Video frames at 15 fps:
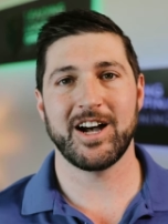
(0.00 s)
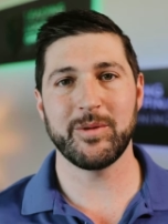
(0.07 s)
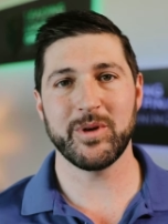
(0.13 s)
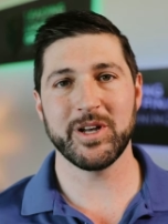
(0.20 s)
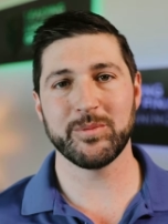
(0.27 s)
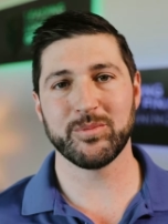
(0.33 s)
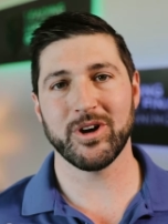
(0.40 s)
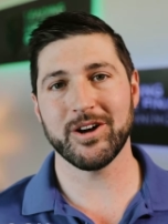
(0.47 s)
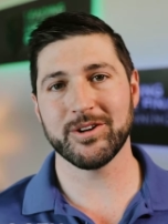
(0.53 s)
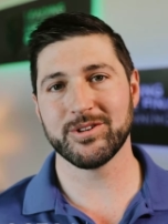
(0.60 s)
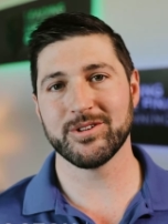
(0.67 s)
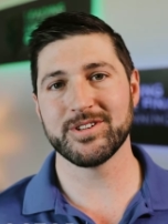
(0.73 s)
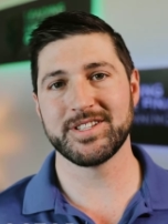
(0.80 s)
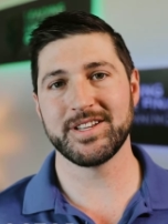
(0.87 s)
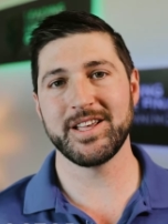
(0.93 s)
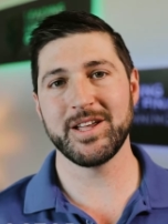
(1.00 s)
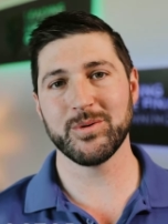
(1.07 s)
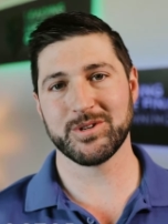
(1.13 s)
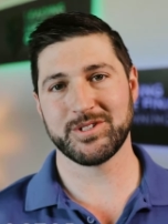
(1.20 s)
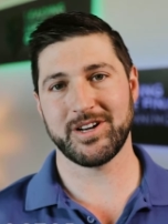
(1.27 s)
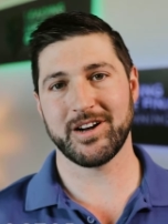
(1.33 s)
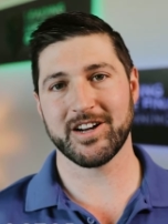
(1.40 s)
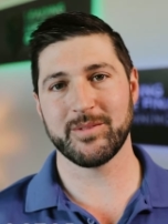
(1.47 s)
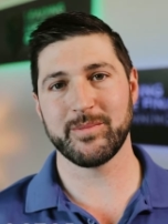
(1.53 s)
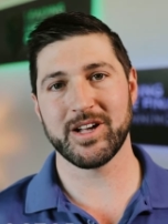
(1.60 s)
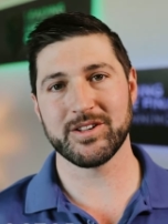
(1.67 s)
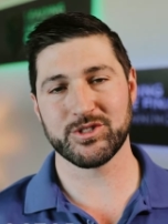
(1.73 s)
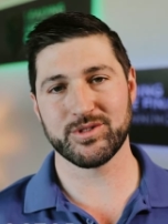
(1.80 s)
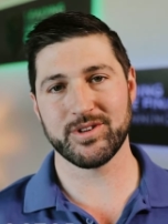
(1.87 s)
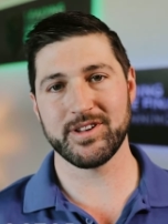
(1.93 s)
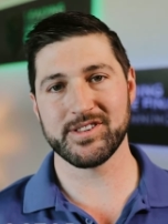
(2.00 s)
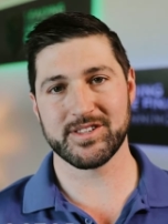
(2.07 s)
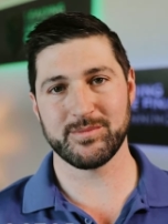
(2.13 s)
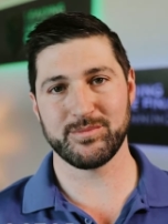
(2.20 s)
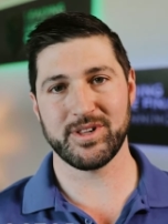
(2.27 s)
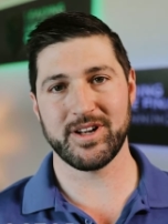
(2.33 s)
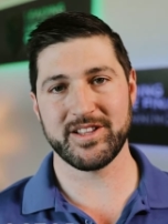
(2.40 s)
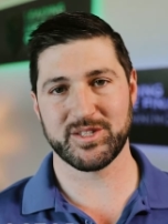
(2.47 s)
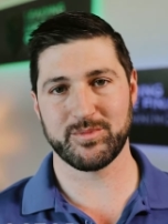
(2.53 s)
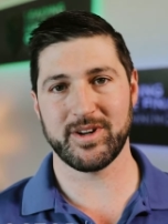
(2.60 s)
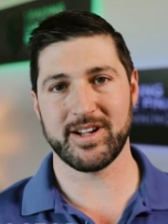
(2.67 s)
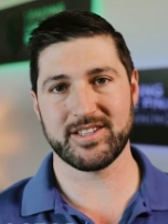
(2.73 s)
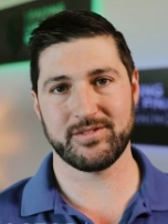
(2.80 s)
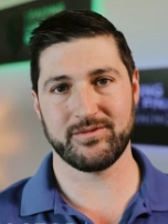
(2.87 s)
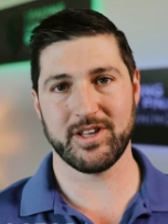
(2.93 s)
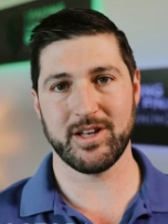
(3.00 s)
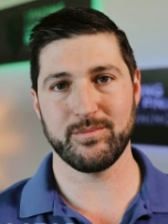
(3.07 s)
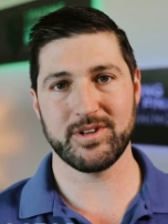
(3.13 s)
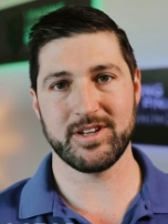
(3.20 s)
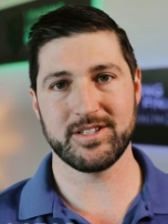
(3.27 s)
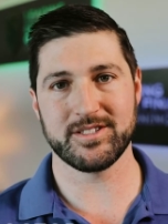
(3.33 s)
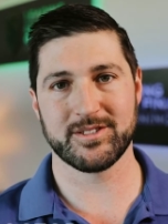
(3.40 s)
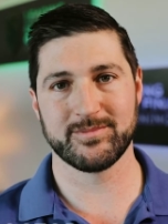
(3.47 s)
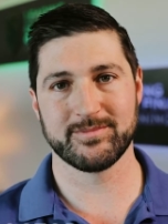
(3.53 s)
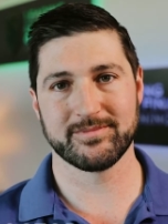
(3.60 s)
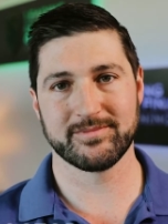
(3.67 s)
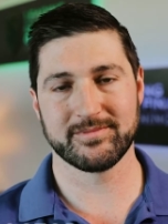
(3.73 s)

I'm Mike Proctor, and today we're talking about strengths and blind spots of companies.